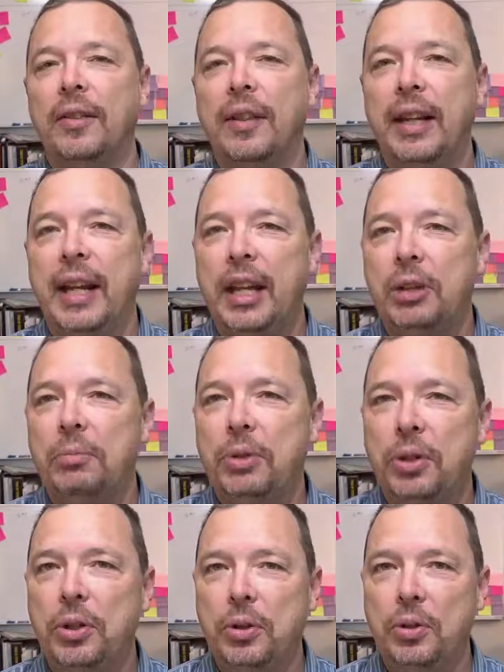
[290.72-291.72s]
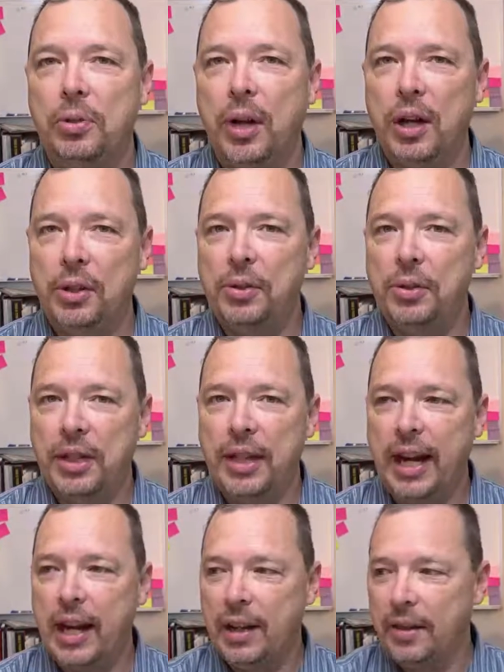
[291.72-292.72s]
that helps you
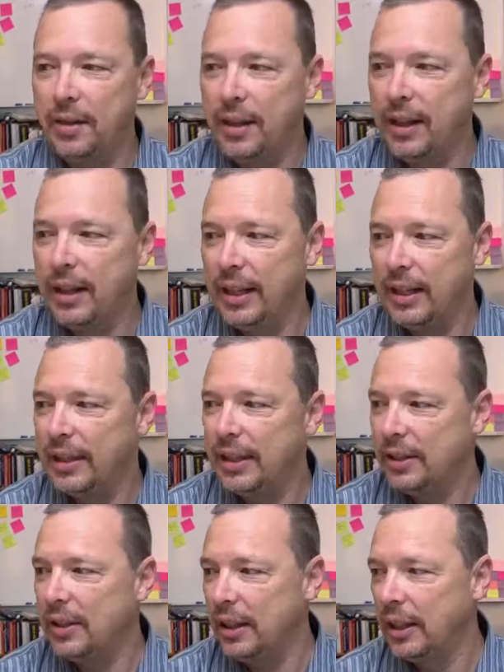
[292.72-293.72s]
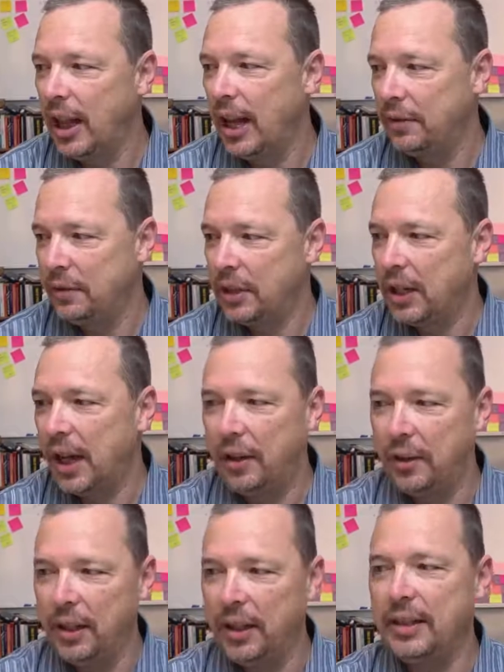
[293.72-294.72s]
understand this is the
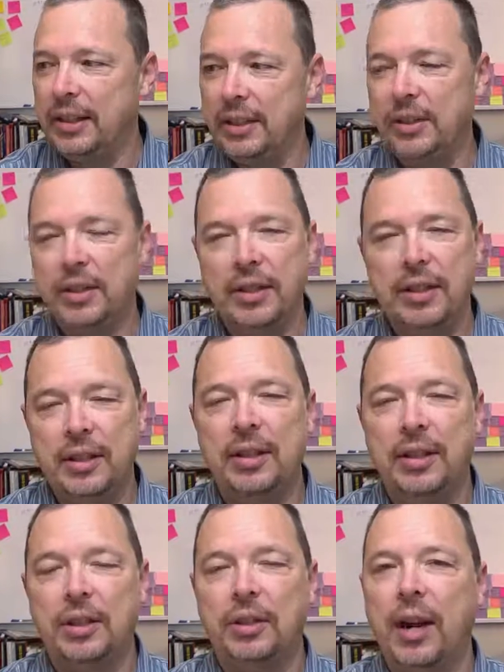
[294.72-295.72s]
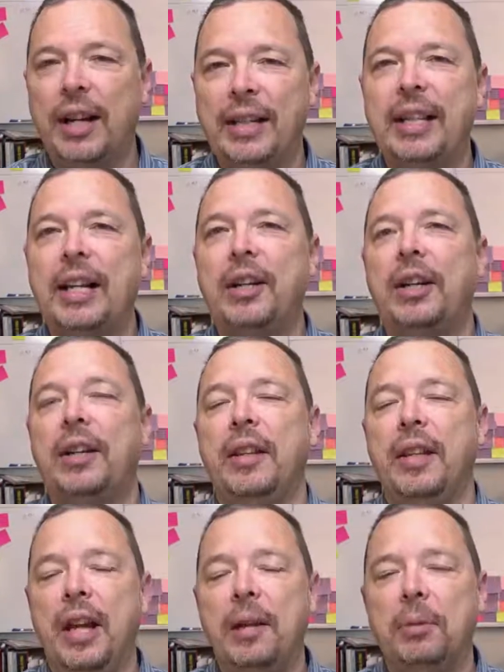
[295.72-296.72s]
lifestyle, this is the criteria
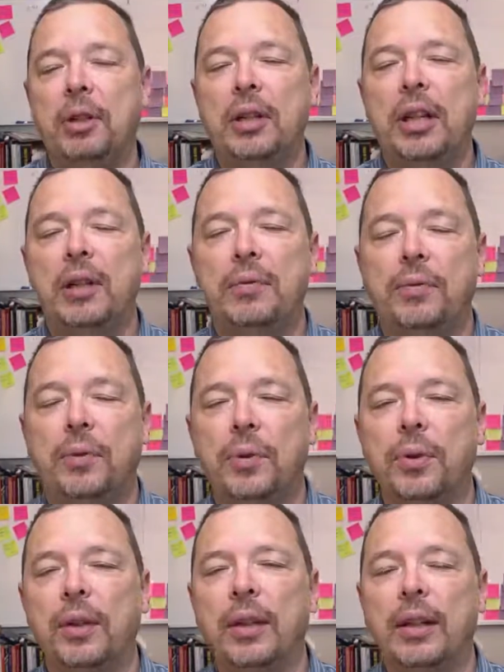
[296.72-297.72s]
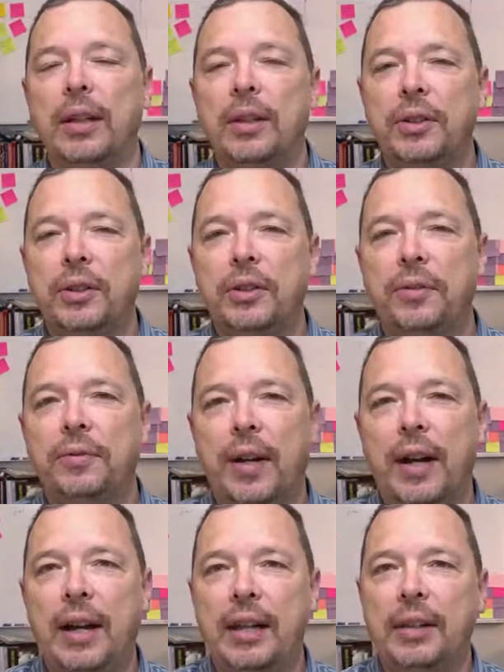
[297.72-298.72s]
that I'm looking for to
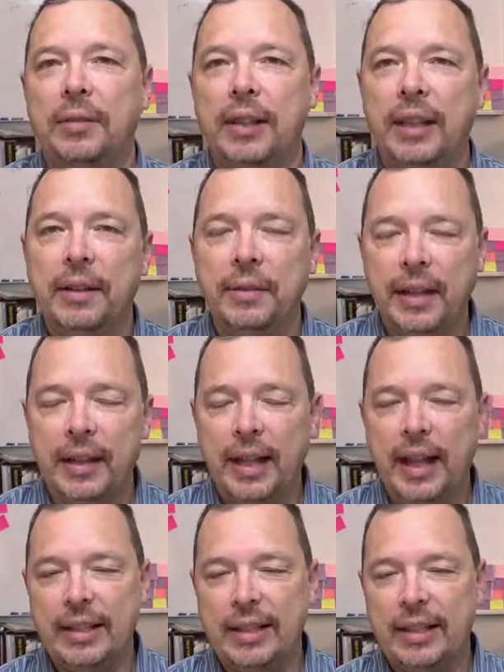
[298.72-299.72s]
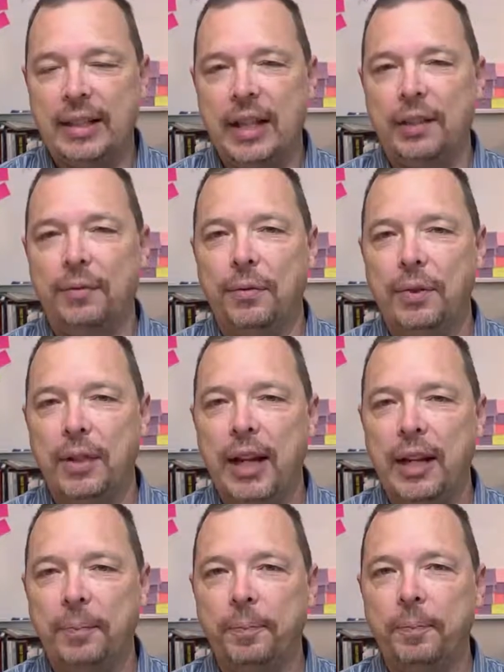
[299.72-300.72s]
define living in that successful
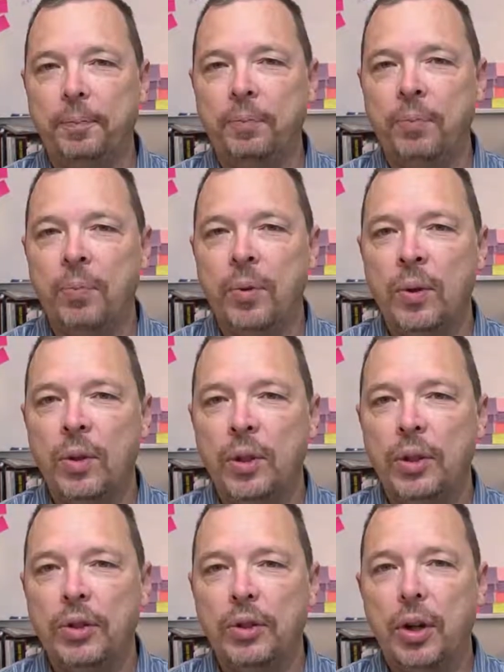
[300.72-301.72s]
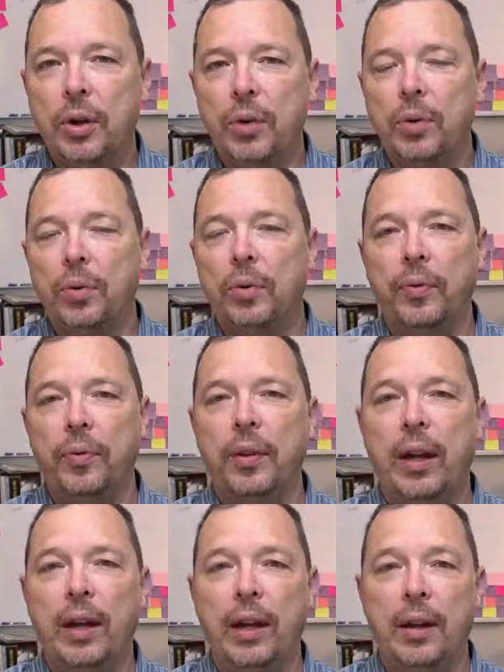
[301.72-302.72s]
state? So
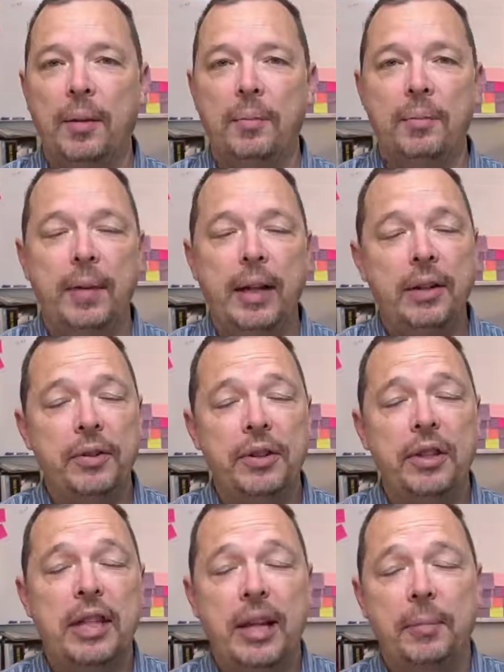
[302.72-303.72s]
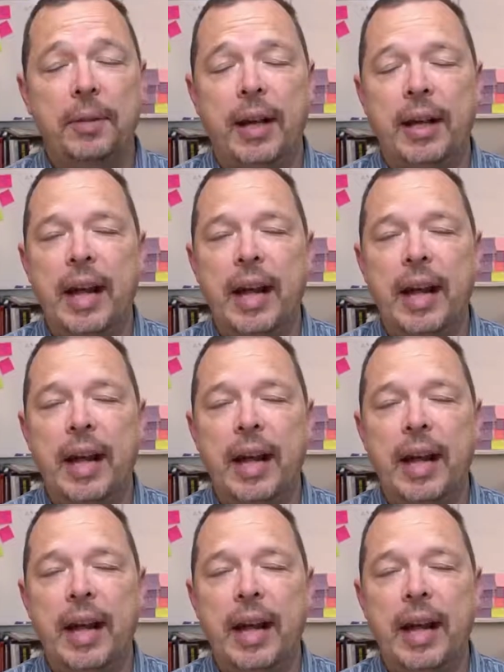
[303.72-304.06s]
here's the tip that I